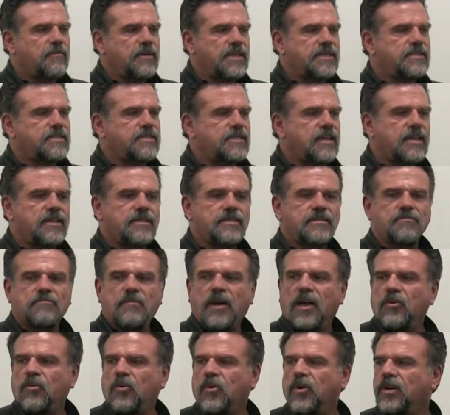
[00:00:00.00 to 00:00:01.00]
them and says,
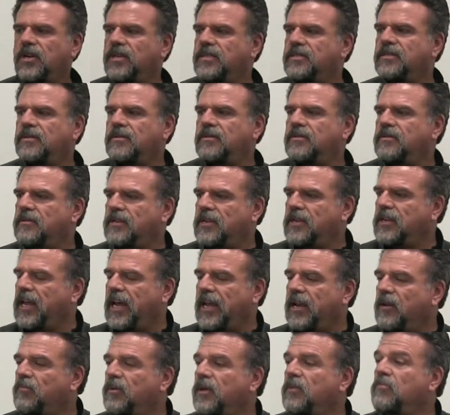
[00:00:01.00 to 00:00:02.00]
my work has
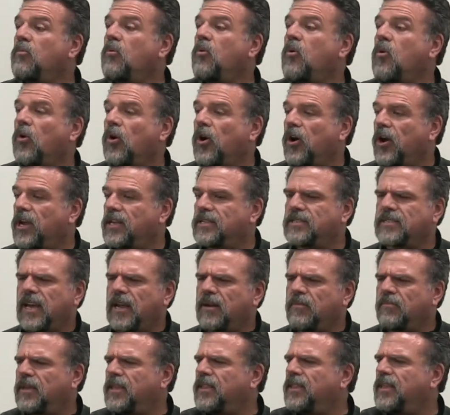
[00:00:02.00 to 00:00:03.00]
got to be more. It's
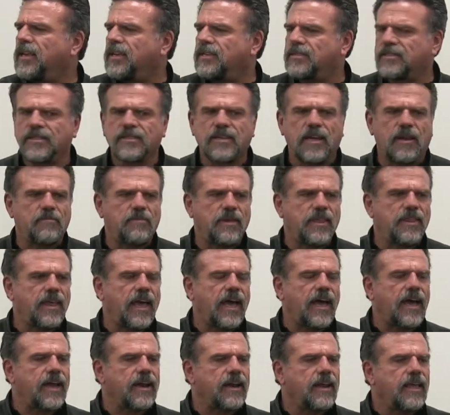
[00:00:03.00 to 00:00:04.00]
got to be this. It's got to be
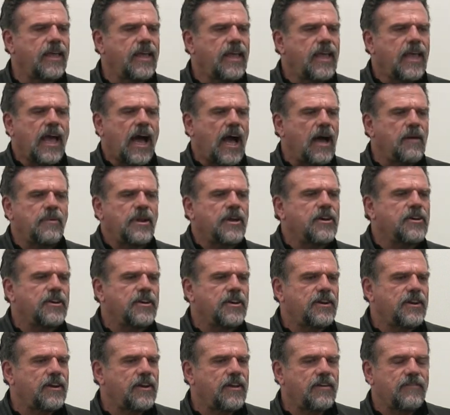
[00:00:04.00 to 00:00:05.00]
that. I'm not
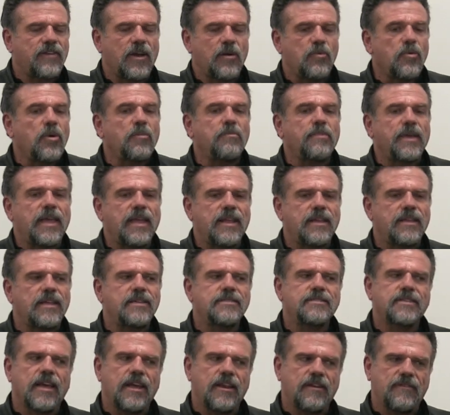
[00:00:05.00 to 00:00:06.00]
good enough. I won't be. And
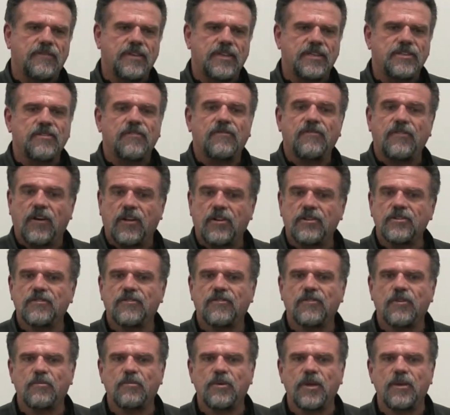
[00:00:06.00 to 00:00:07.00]
that's kind of a default
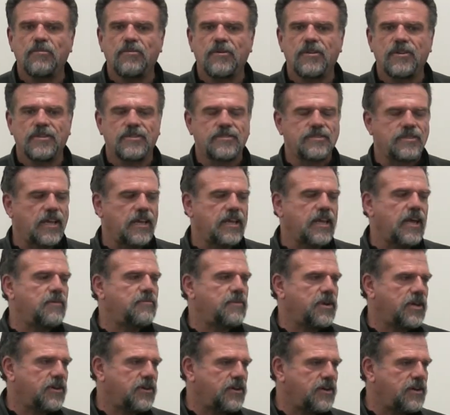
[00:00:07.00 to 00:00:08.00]
for people. It's like,
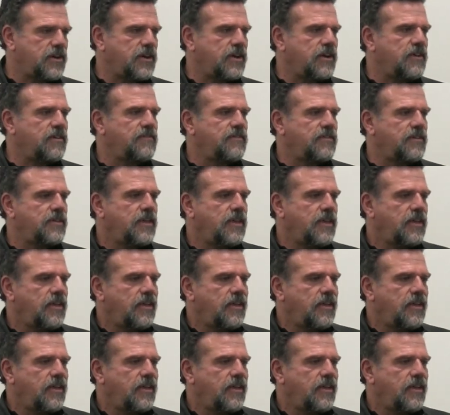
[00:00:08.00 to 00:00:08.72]
I'm not good enough.